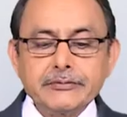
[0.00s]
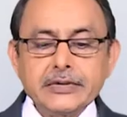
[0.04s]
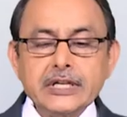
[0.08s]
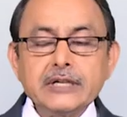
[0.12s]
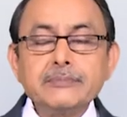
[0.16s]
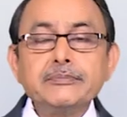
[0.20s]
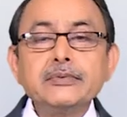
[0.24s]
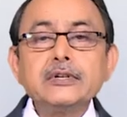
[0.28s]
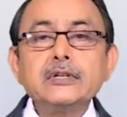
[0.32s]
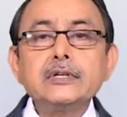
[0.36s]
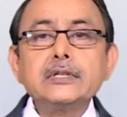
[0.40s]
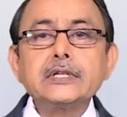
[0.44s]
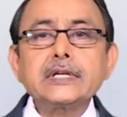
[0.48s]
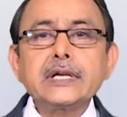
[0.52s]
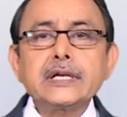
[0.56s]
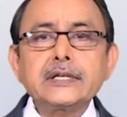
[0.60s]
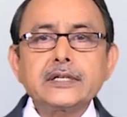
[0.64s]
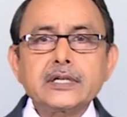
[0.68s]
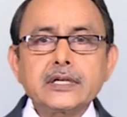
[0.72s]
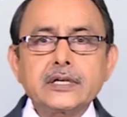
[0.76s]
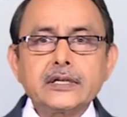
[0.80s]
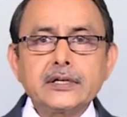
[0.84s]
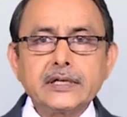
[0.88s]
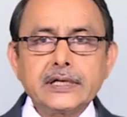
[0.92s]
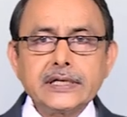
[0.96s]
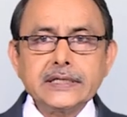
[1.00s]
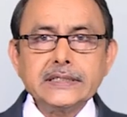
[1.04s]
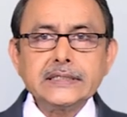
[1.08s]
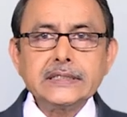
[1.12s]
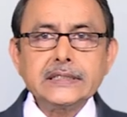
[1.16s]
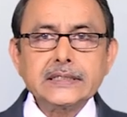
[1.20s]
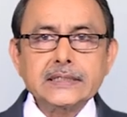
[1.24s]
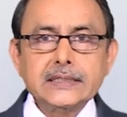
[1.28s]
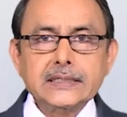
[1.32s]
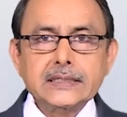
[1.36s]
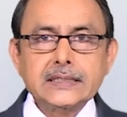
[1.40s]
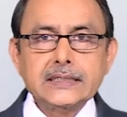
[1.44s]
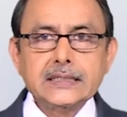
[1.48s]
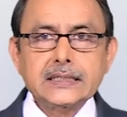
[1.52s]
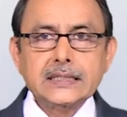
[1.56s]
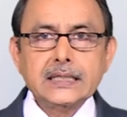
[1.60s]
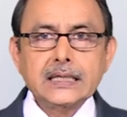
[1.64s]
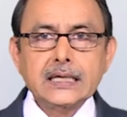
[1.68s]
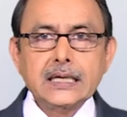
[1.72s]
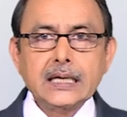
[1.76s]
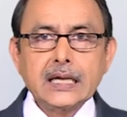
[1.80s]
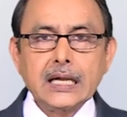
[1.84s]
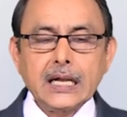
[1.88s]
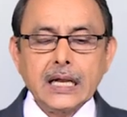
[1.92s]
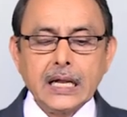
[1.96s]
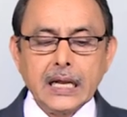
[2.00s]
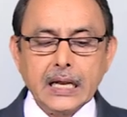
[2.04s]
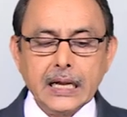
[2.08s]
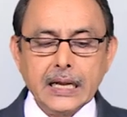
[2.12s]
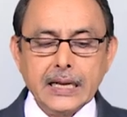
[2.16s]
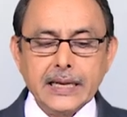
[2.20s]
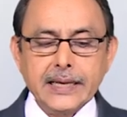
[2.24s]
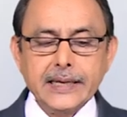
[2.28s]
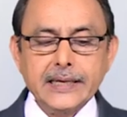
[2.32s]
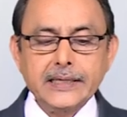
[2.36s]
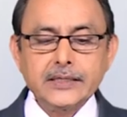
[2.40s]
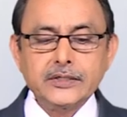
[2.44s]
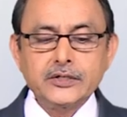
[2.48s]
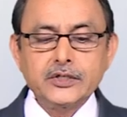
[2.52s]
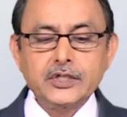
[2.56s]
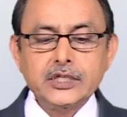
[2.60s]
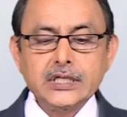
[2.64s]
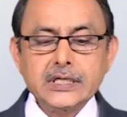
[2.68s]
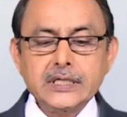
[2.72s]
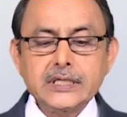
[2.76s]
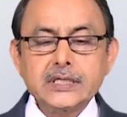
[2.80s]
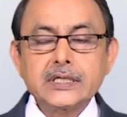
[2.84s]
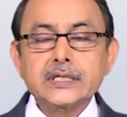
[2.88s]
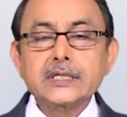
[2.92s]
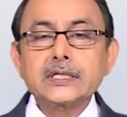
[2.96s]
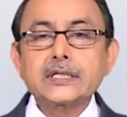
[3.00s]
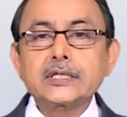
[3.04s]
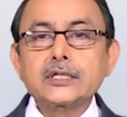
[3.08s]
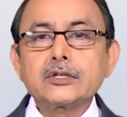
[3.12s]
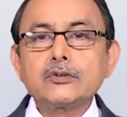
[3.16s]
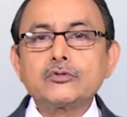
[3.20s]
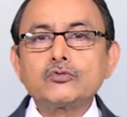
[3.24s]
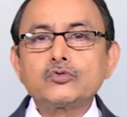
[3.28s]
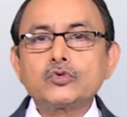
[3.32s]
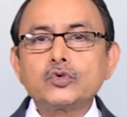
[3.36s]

People categorize and judge us